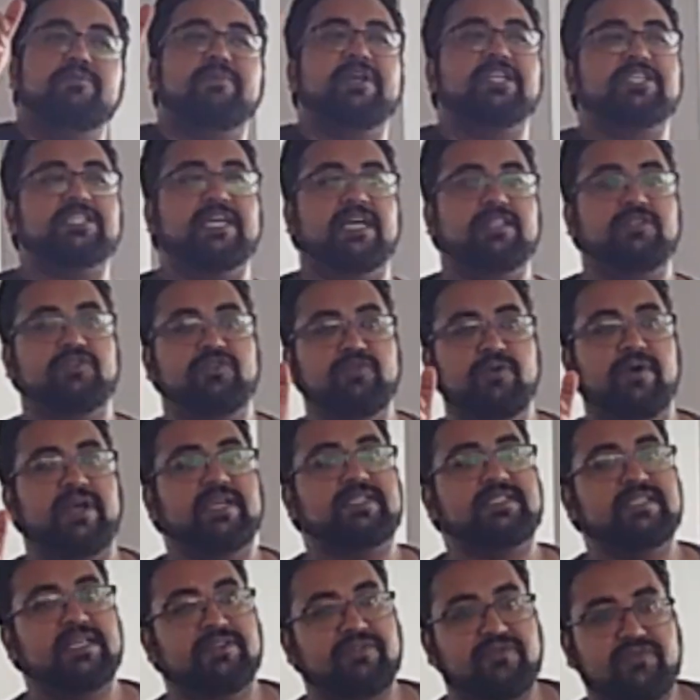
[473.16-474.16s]
image at
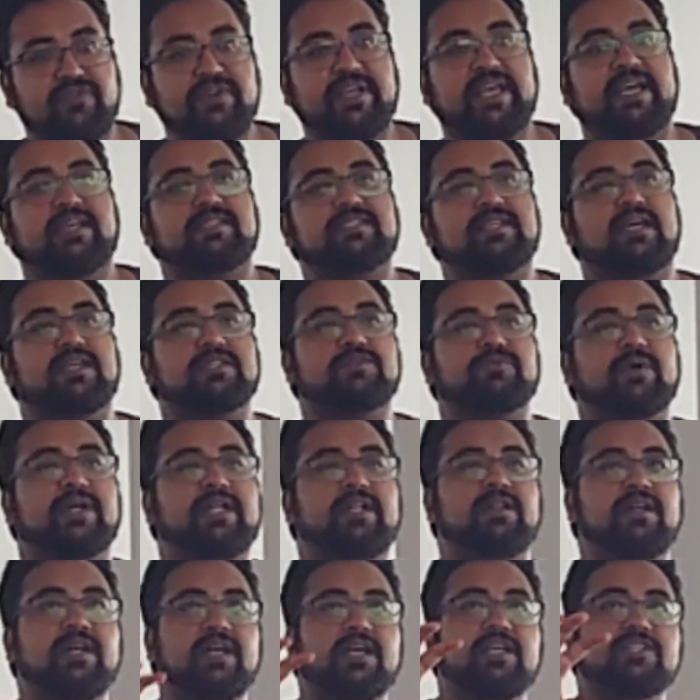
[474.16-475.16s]
2x and 3x as
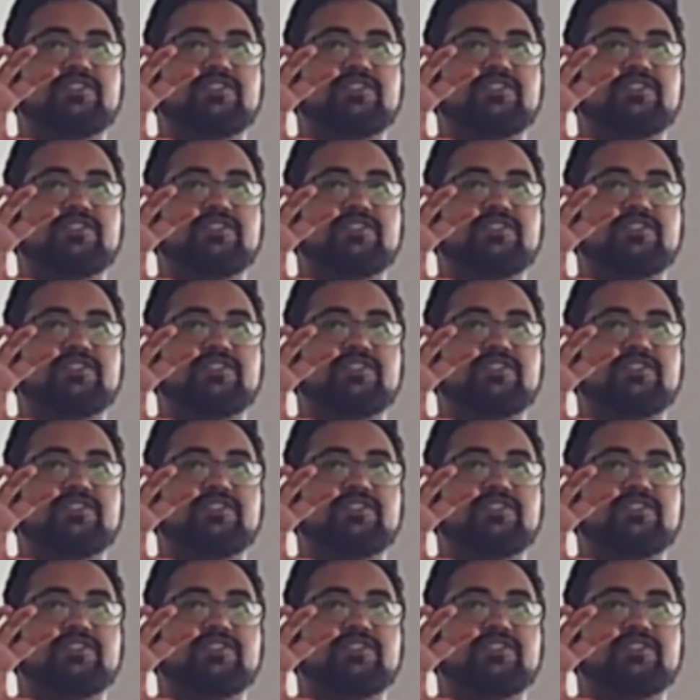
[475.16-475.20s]
well,